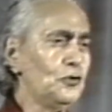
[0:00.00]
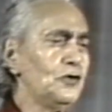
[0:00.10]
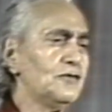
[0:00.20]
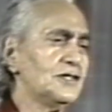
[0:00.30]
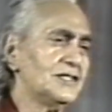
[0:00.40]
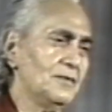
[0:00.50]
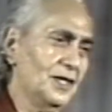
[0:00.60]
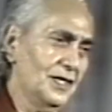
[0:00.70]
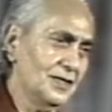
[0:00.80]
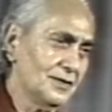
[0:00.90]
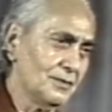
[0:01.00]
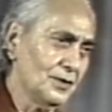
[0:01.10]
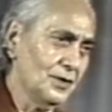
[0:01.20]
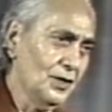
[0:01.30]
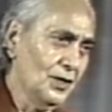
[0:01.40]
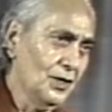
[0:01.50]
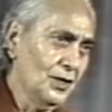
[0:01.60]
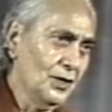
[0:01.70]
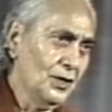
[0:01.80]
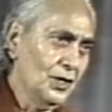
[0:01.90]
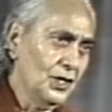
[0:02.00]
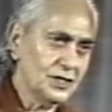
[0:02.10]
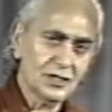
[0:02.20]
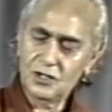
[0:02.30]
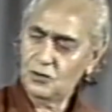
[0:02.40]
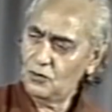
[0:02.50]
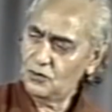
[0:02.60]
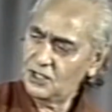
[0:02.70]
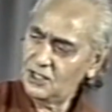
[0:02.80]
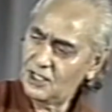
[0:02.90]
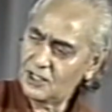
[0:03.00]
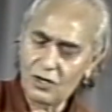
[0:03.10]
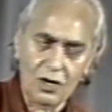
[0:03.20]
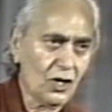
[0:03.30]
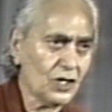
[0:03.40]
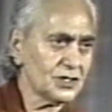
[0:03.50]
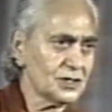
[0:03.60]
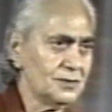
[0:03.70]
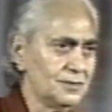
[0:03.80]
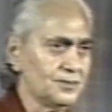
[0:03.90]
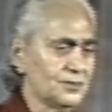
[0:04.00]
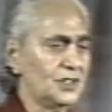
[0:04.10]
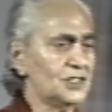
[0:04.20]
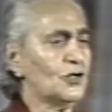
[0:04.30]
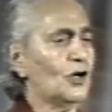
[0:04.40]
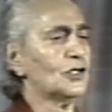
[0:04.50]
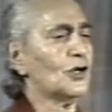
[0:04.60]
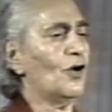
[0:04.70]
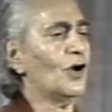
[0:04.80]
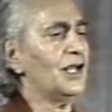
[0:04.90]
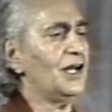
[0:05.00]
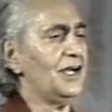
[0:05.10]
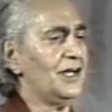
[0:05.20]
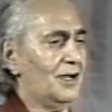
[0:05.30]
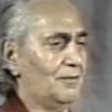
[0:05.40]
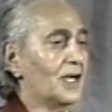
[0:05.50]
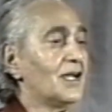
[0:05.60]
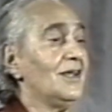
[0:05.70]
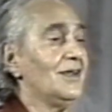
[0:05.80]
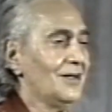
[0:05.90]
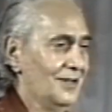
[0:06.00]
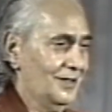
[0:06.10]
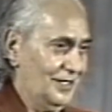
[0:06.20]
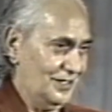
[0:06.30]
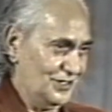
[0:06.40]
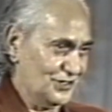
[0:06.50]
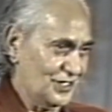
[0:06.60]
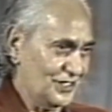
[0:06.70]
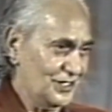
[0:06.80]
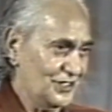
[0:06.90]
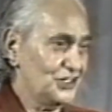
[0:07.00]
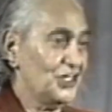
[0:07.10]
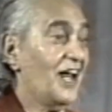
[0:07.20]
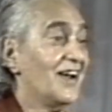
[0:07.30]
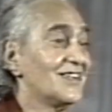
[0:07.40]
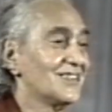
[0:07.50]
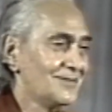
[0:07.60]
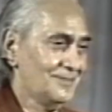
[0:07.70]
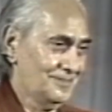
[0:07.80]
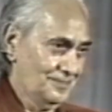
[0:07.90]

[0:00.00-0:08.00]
Beautiful simile. He said, do you see that horse? It's called tonga in India, buggy in this country, chariot.